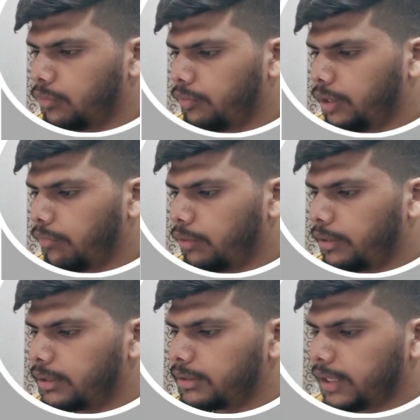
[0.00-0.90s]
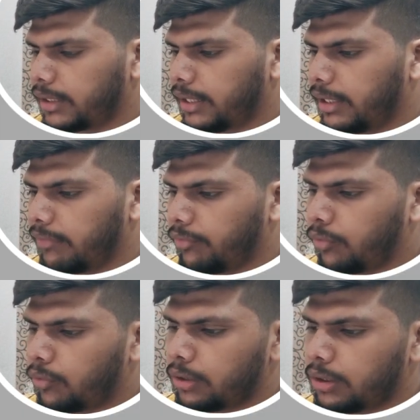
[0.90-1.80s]
we have already checked that if
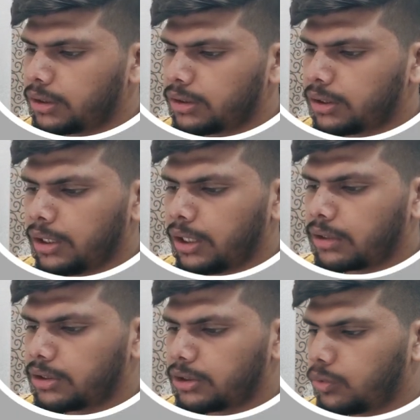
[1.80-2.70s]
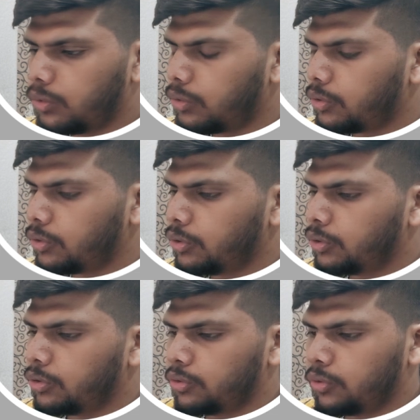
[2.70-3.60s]
all these three are 0,
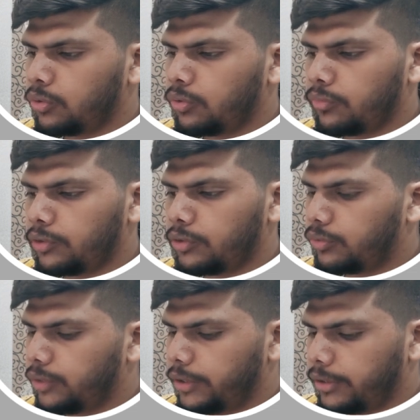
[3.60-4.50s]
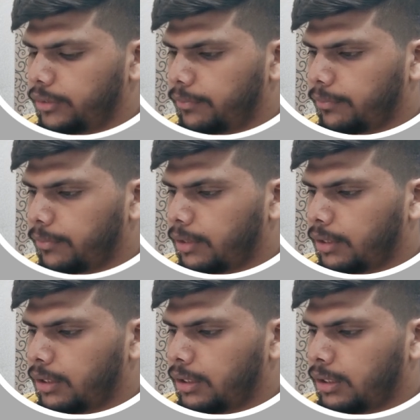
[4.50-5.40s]
so we should return.
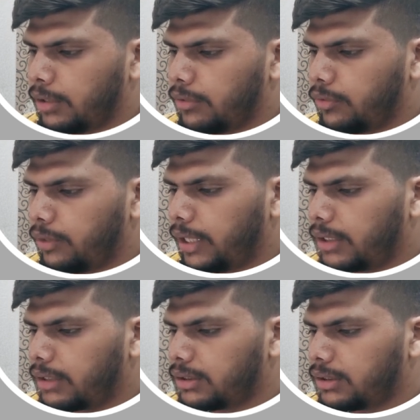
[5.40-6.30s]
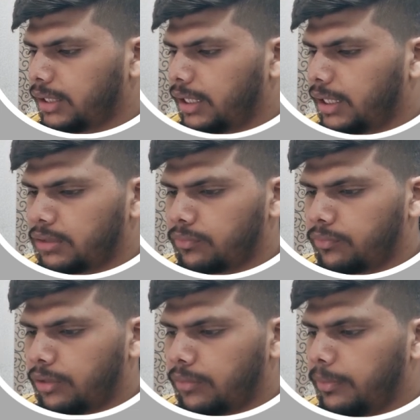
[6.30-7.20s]
So next case
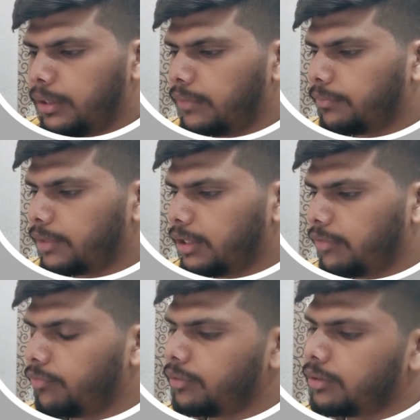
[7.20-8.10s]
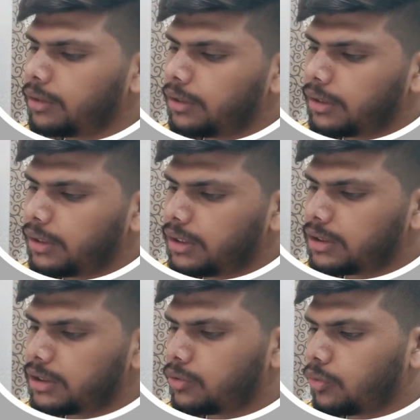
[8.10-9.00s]
will be if this
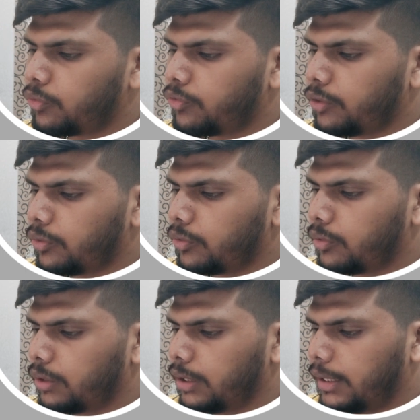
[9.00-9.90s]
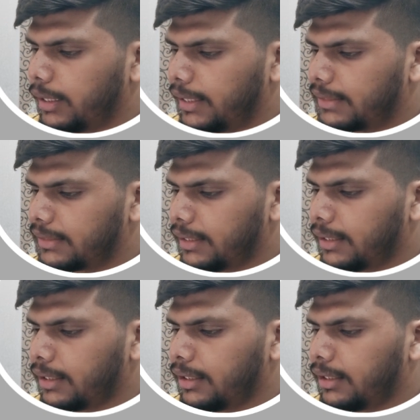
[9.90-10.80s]
is not 0. Let's
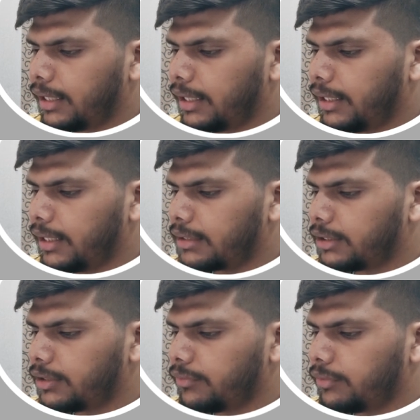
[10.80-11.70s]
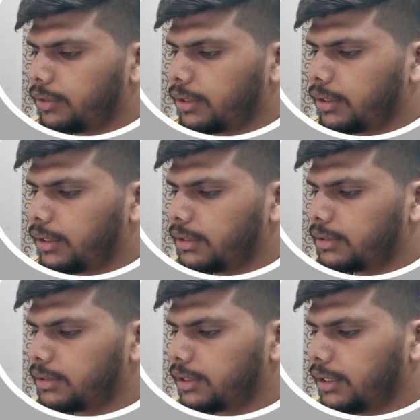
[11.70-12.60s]
say in any case it
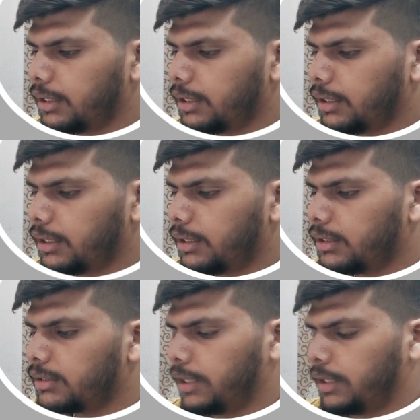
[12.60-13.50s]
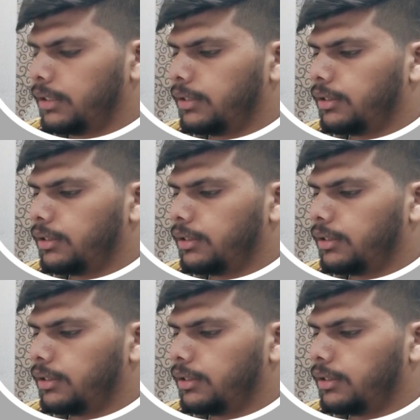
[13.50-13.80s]
say it is 10.